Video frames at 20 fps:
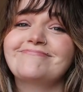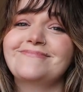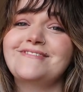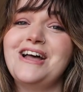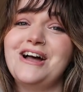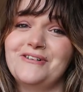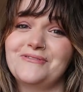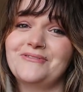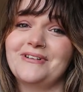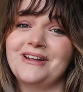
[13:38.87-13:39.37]

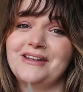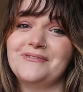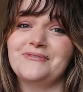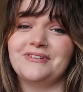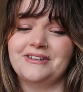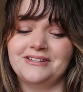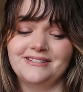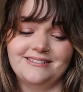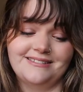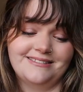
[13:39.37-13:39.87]
Not
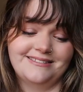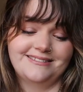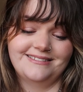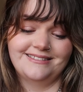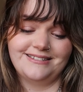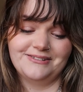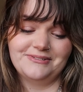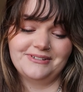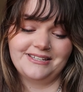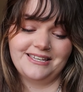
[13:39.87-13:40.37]
Ravyn.
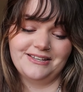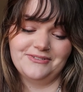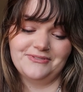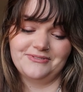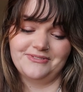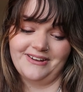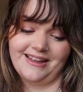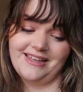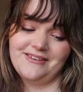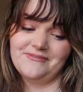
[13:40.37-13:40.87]
Don't kill
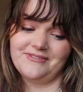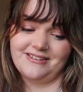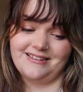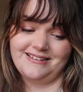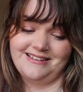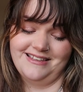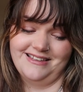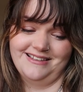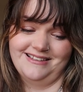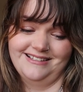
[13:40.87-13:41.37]

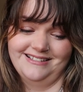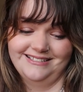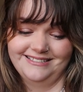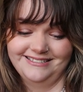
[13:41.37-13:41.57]
Ravyn.